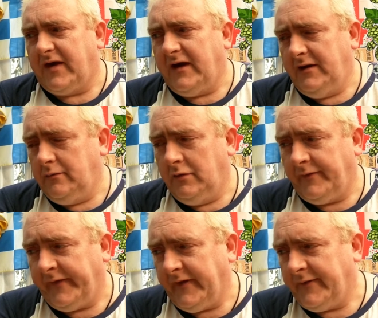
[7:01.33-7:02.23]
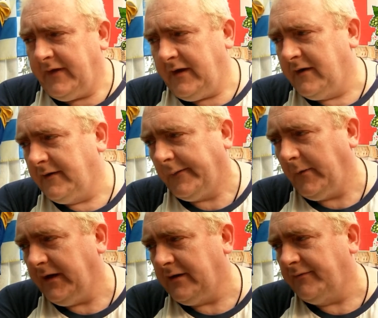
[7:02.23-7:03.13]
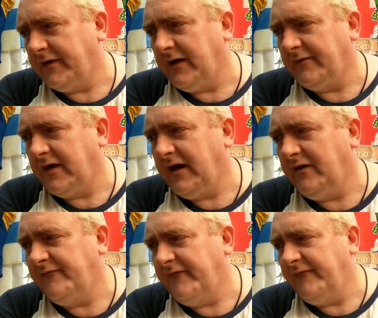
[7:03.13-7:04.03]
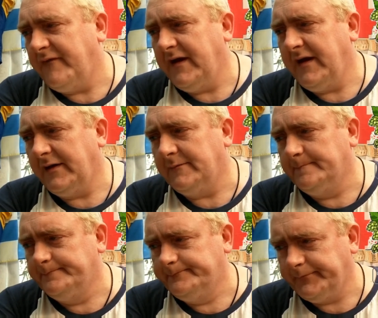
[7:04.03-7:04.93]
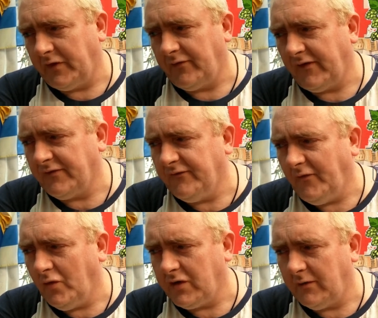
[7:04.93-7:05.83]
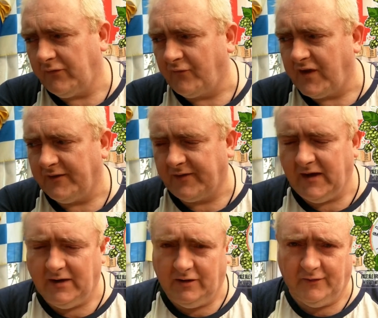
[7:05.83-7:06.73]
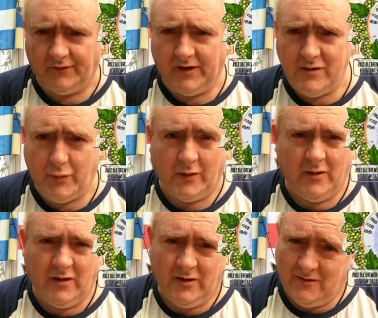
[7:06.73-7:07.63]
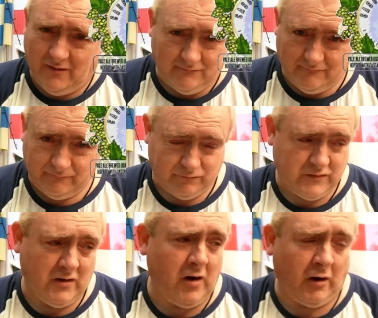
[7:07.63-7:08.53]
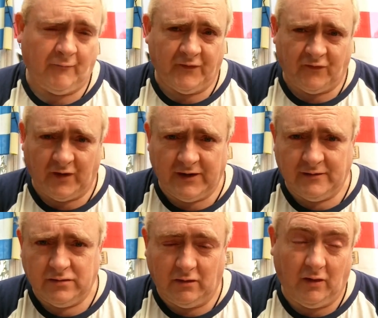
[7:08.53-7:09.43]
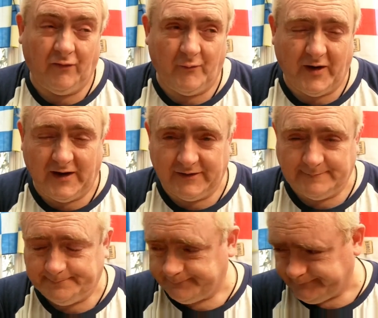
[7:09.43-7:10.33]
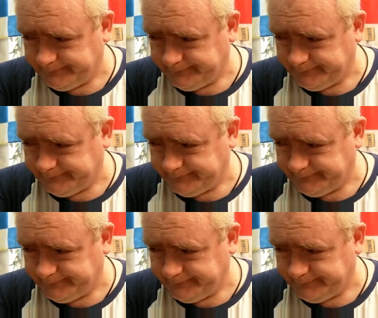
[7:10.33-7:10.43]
Cascade at 60, 20 grams of Cascade at 15, and 64 grams of Cascade at a steep. All off the tree, all off the vine.